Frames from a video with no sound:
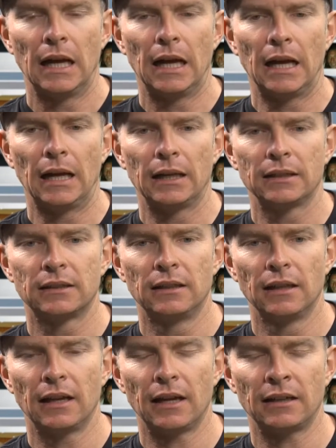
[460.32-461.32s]
uh,
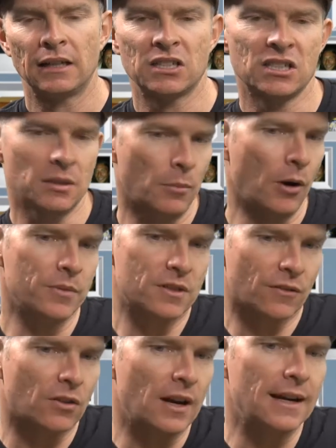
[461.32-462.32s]
And, and just the moment
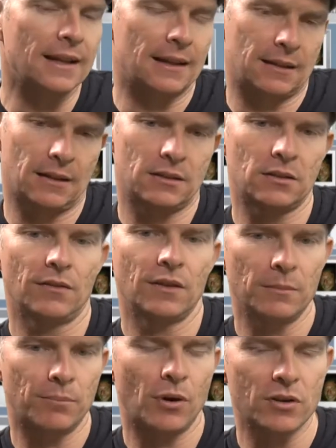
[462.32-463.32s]
of creating that, the sort of
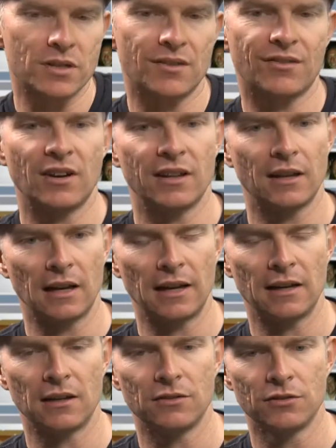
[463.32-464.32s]
the process of creating that
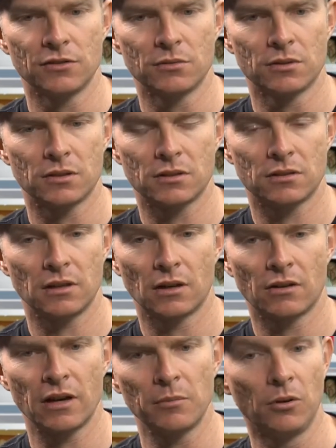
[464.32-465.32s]
late night news was
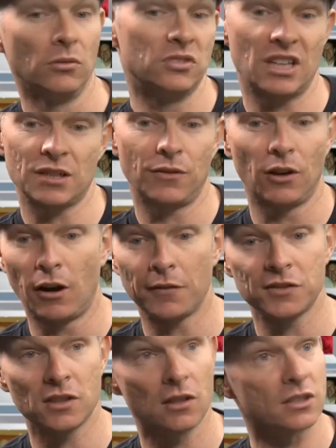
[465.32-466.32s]
incredible. Just for
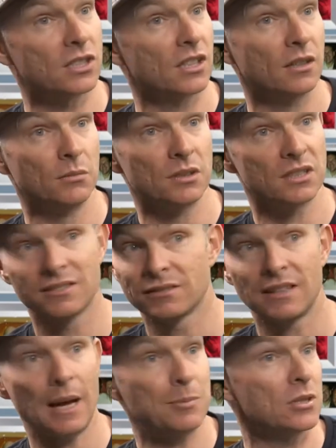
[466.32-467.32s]
Laughs last year
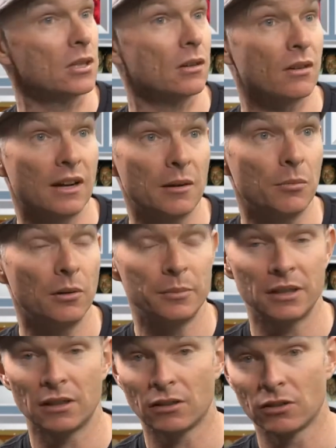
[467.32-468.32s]
was absolutely incredible. I
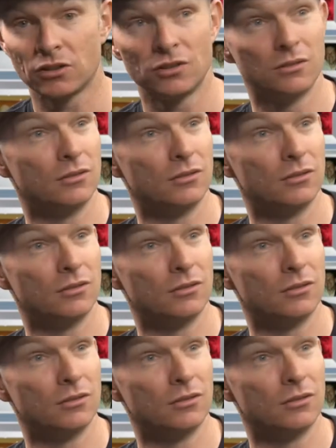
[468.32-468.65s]
mean, I got to